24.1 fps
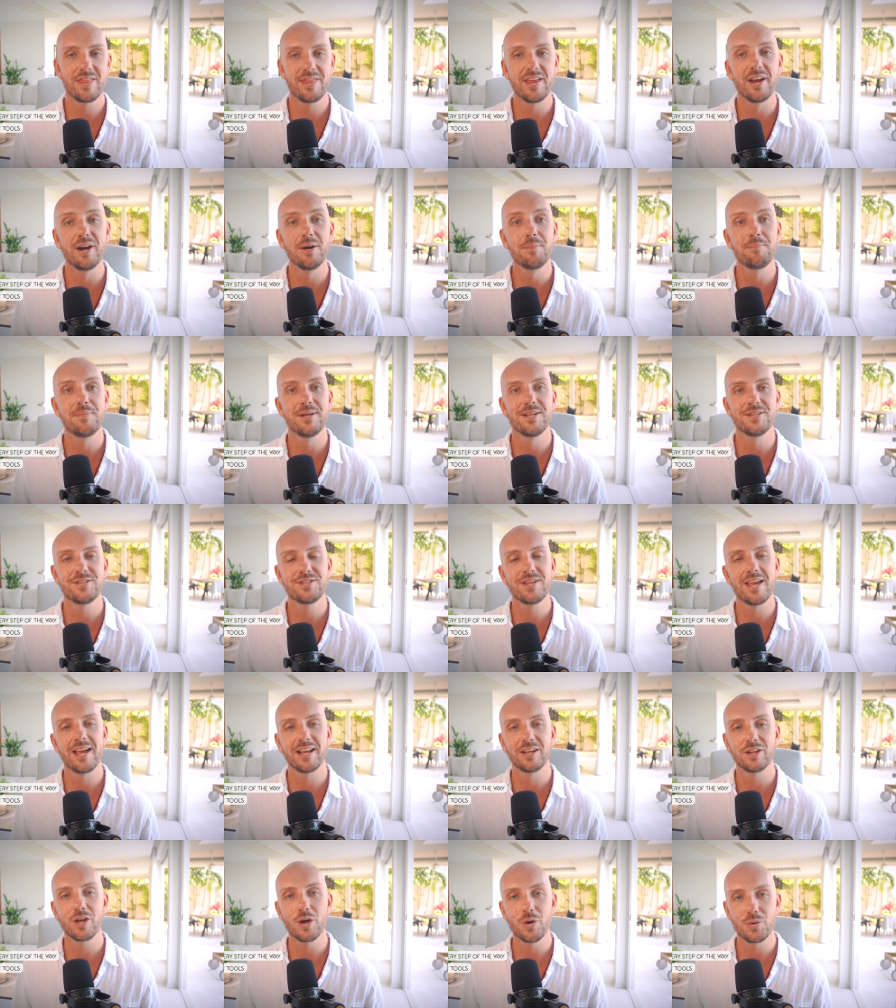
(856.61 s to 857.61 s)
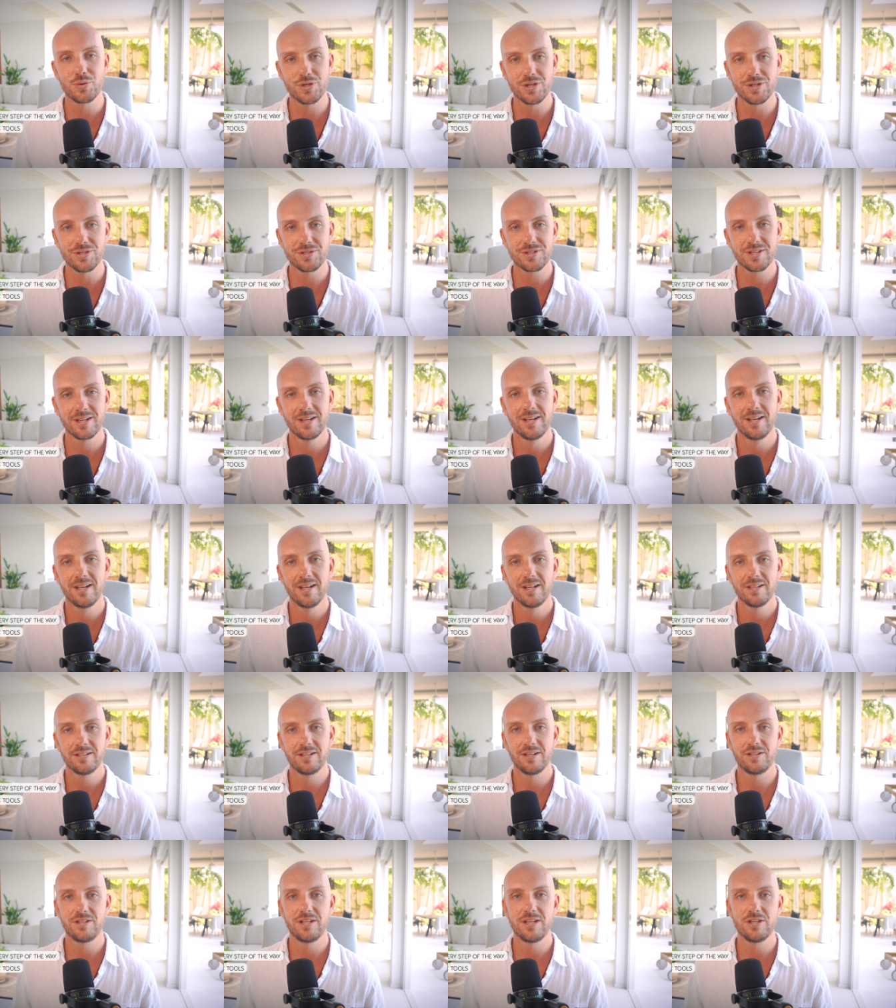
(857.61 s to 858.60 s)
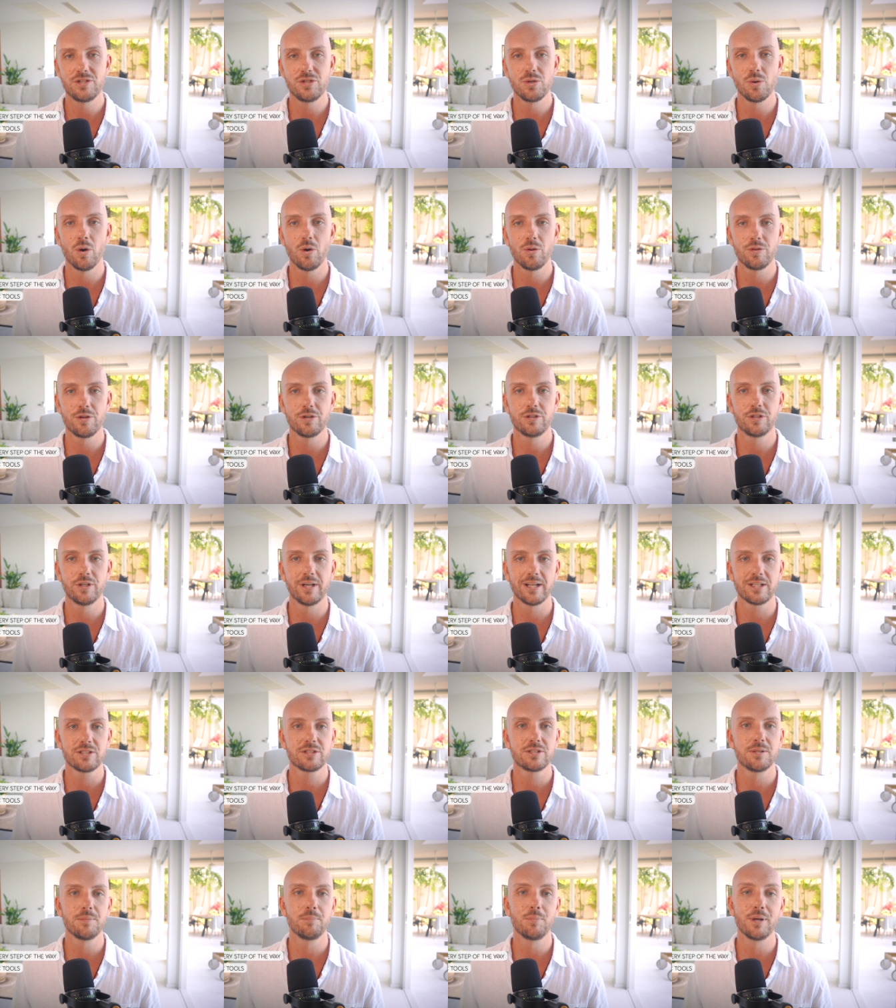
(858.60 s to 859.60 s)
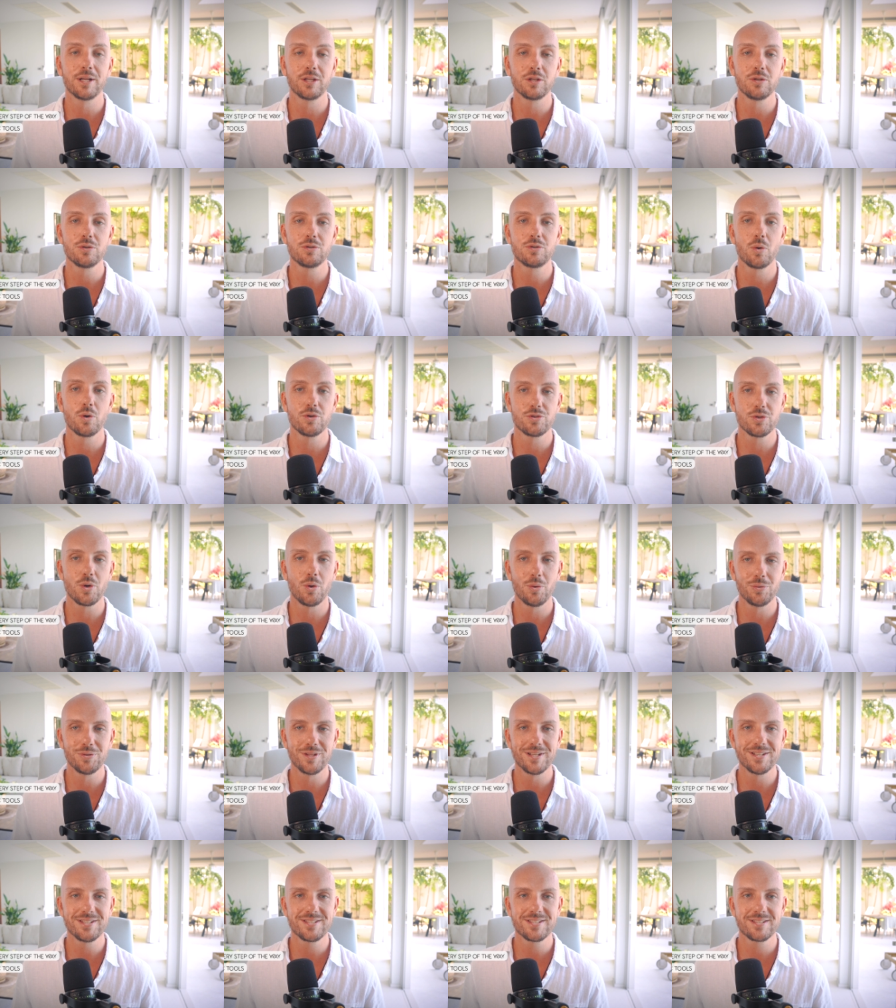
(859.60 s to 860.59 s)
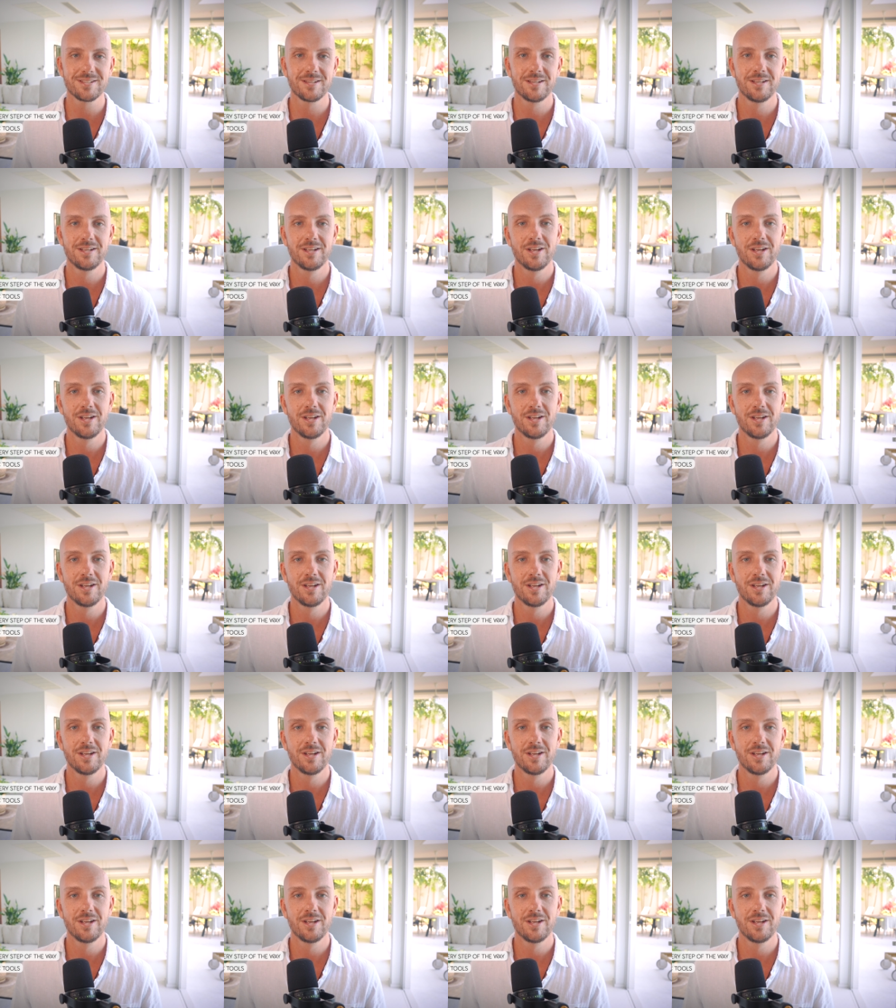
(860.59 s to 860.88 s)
therapists, and coaches to teach you all the tricks to bring you towards wholeness.